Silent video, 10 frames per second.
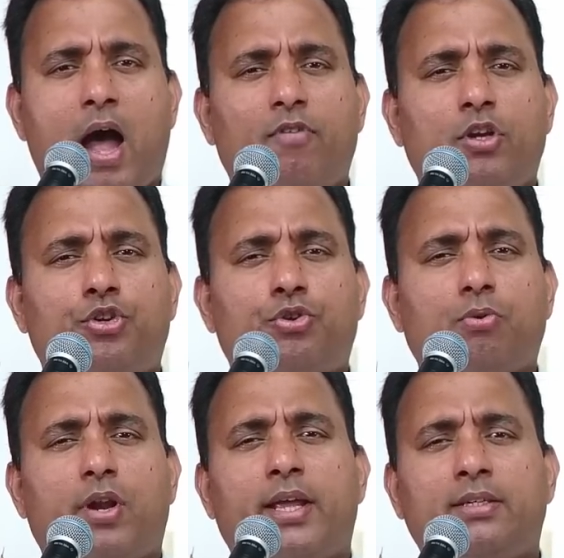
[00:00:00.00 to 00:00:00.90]
will
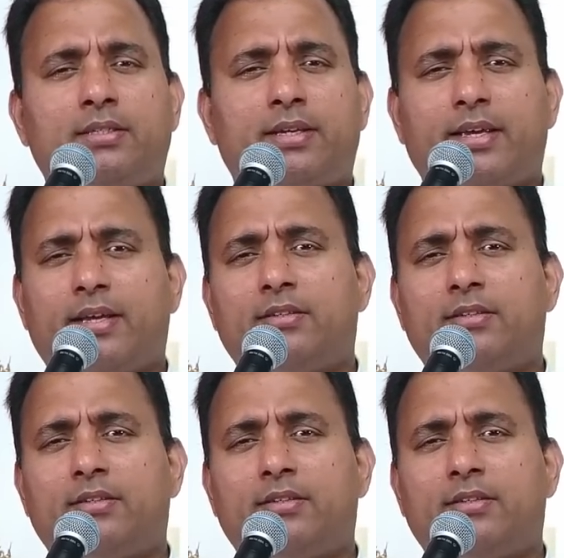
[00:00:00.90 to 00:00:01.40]
surely tear